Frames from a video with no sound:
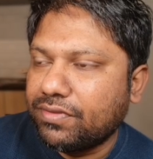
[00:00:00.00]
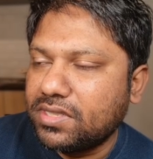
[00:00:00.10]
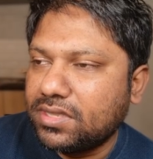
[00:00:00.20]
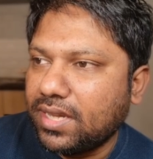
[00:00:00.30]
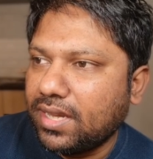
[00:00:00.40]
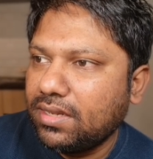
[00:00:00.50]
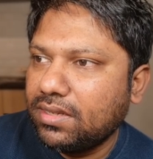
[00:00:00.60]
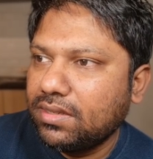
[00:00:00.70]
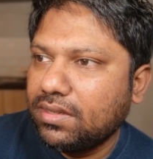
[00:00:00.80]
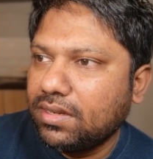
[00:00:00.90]
today,
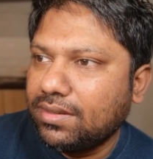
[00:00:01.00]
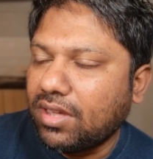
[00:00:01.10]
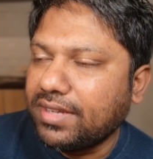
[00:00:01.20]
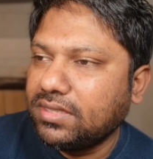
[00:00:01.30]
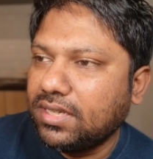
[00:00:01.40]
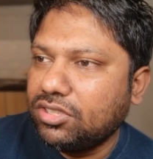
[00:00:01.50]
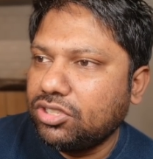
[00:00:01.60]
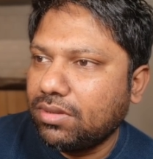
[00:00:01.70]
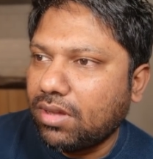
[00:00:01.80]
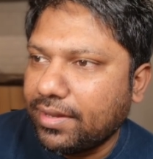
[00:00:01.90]
19th
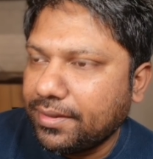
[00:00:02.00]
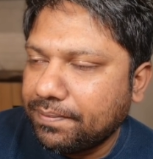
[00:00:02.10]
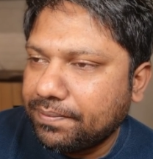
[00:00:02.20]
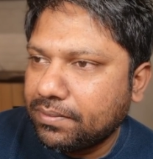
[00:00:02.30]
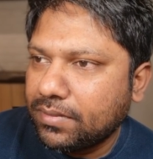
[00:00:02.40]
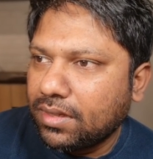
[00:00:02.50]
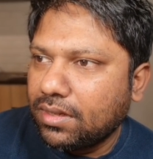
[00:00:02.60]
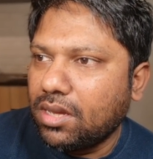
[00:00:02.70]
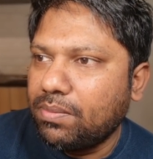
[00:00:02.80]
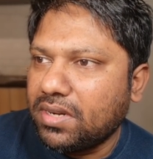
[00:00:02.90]
July,
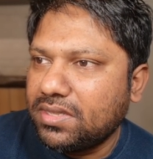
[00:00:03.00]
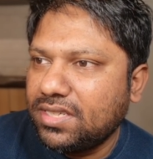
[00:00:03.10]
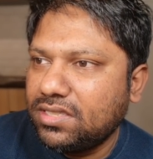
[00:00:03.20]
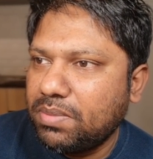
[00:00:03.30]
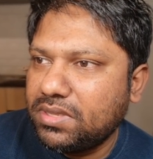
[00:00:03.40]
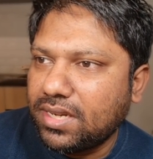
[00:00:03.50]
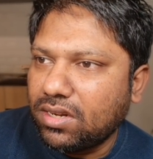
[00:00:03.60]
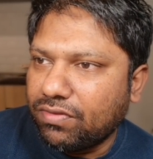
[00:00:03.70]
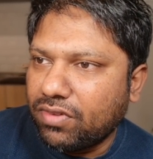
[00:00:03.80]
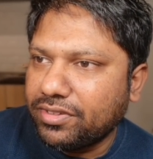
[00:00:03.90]
about 60%
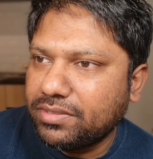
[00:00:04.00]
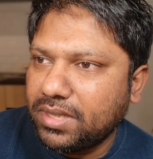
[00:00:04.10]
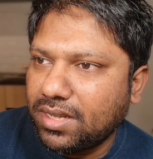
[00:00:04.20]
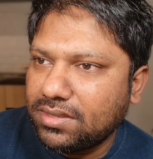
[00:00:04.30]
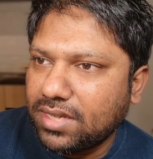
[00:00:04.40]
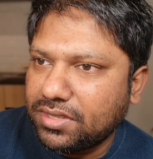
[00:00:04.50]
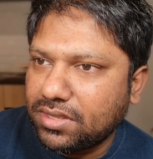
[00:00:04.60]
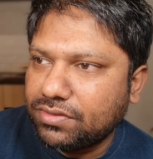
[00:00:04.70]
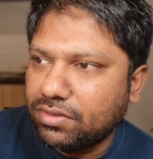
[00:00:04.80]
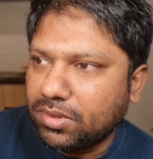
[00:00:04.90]
of
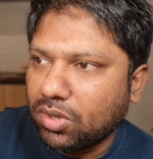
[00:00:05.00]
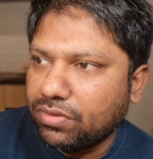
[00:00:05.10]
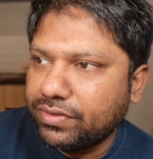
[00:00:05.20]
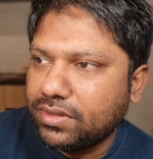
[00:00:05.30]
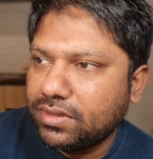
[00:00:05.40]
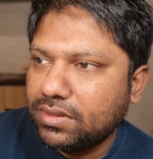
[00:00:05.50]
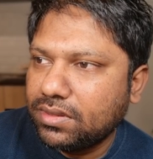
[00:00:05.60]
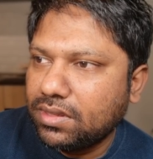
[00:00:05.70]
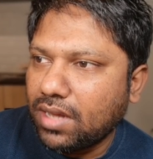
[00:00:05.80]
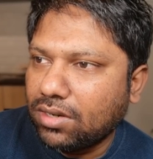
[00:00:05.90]
hospitalizations from COVID
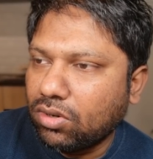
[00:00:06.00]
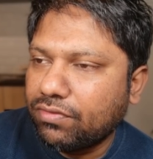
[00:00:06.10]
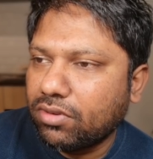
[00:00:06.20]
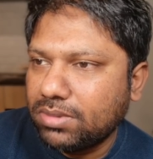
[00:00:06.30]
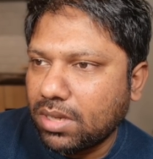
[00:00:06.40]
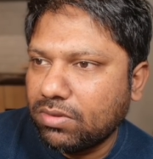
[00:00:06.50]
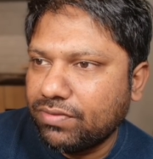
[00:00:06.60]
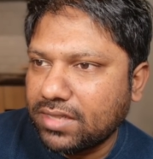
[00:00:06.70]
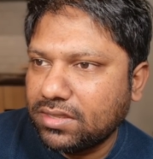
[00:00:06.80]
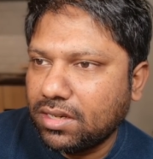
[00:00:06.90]
are not from double
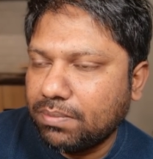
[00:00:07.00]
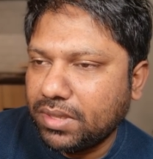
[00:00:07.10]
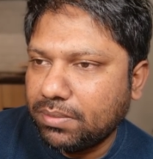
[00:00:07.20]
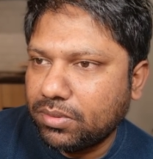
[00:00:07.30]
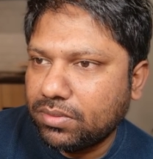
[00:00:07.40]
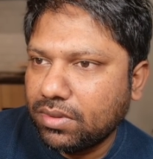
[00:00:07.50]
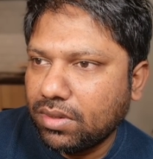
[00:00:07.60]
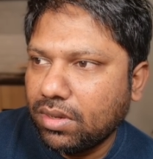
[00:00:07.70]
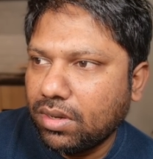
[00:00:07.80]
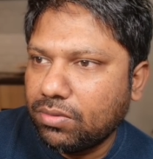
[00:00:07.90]
vaccinated people.
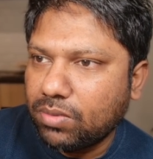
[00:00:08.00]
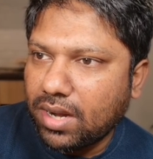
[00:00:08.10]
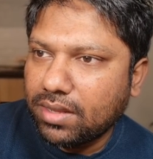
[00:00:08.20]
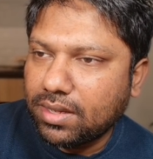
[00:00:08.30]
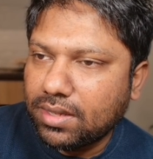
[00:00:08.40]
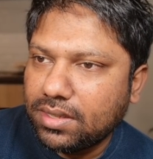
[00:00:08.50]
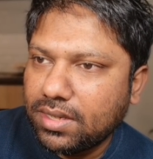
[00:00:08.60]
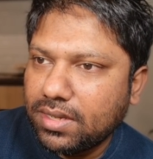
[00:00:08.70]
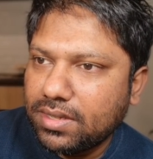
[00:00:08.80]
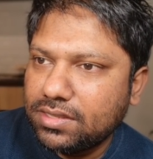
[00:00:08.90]
Rather,
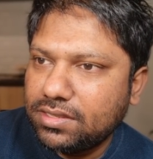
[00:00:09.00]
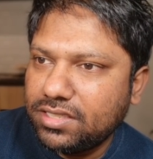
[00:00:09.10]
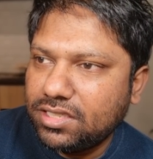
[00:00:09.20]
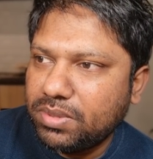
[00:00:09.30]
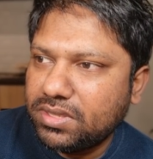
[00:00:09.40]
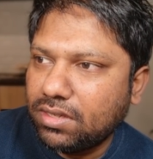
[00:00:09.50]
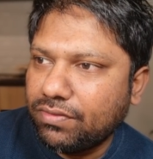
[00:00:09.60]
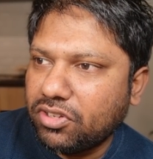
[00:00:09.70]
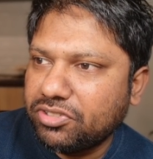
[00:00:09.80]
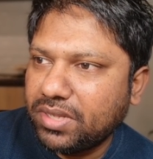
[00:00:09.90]
60%
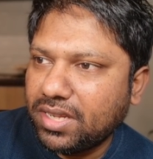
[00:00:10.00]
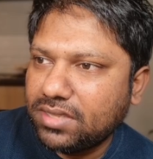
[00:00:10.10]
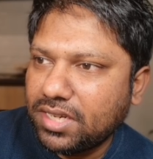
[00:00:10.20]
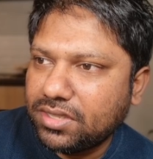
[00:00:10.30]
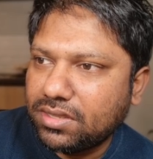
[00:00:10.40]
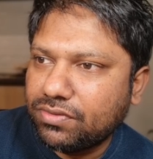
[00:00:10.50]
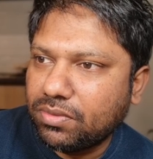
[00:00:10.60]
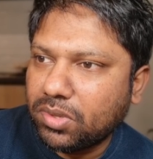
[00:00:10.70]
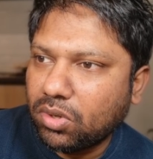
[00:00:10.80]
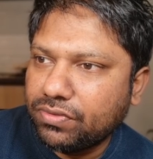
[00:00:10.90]
of hospitalizations
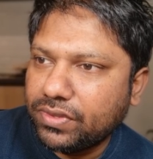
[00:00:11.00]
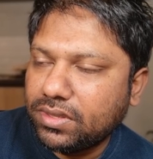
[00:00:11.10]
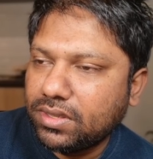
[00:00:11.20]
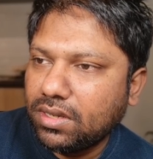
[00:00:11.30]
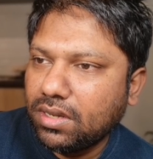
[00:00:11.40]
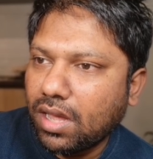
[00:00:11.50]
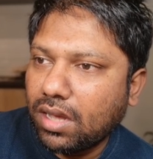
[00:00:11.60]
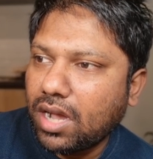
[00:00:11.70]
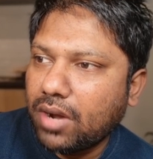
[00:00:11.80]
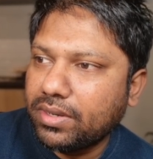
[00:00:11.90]
from COVID are
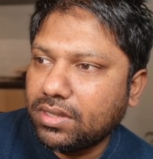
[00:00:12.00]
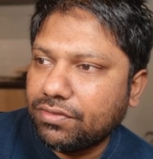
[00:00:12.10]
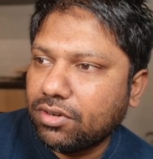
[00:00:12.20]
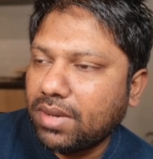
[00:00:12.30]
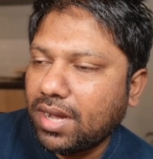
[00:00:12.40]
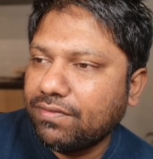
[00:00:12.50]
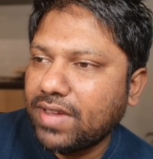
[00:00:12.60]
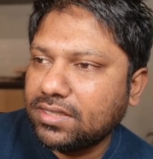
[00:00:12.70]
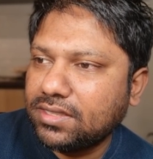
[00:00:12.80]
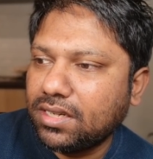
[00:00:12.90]
currently from
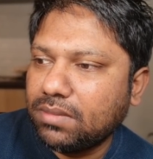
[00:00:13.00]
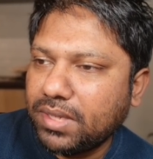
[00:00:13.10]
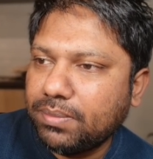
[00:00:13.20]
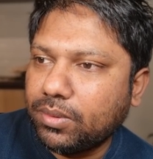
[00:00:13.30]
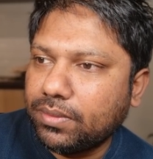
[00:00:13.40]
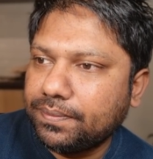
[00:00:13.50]
unvaccinated people.